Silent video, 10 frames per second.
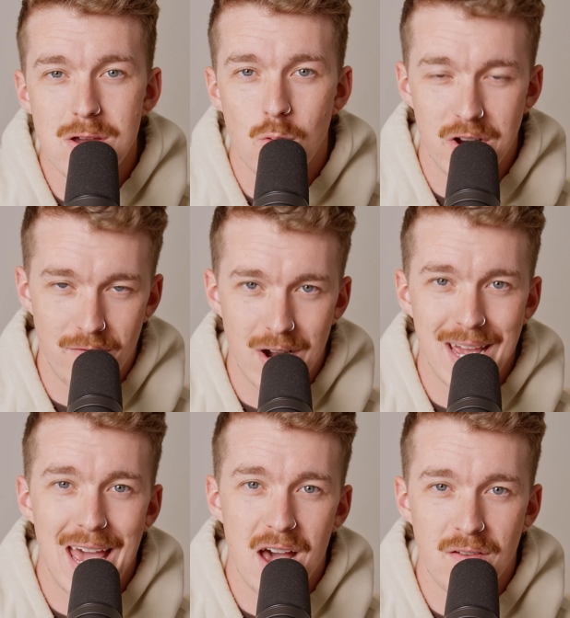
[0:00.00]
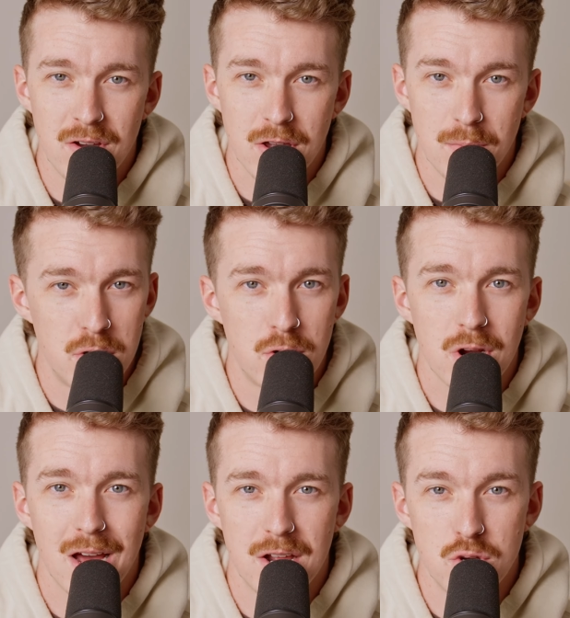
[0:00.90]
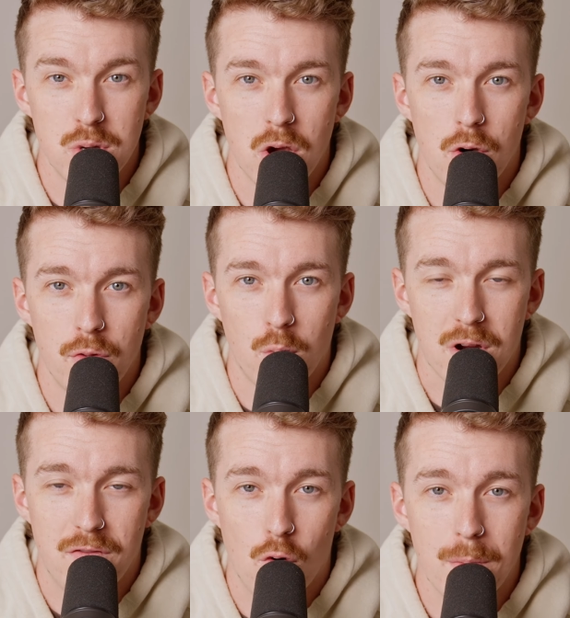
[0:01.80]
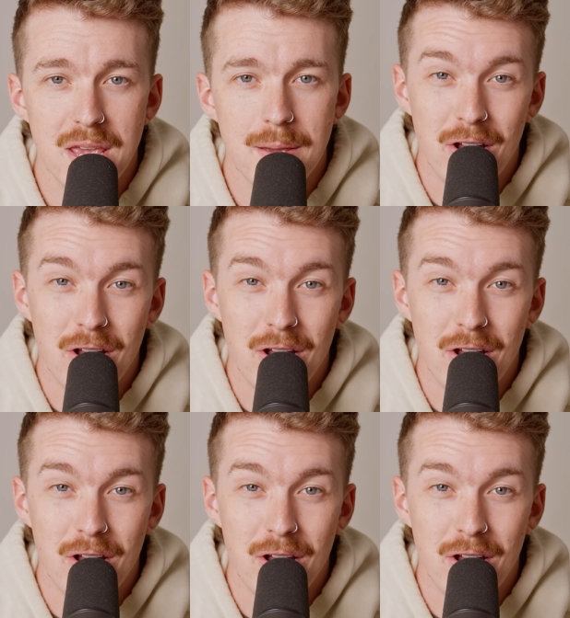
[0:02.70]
whenever I have a computer kind of doing all the work for me.